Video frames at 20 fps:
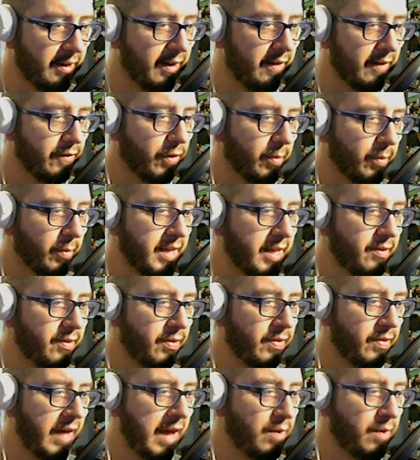For me,
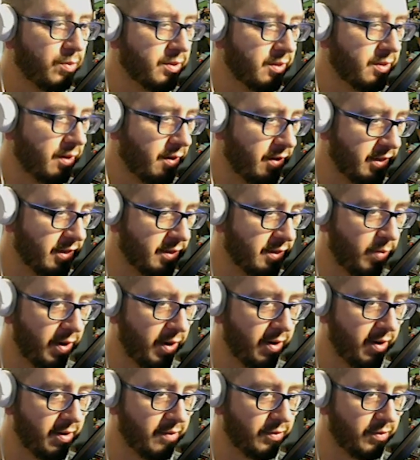that was the hardest
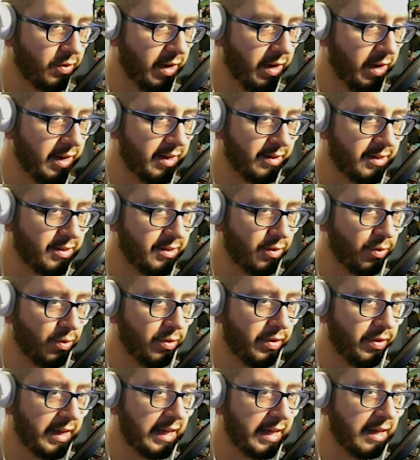part of creating this whole
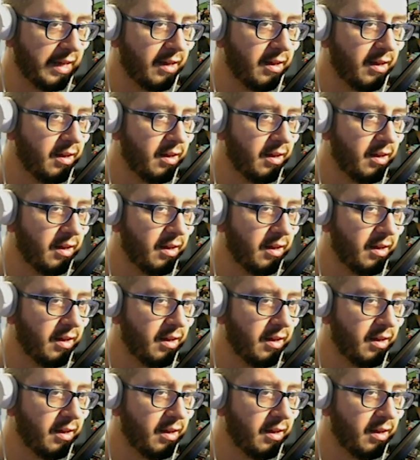thing,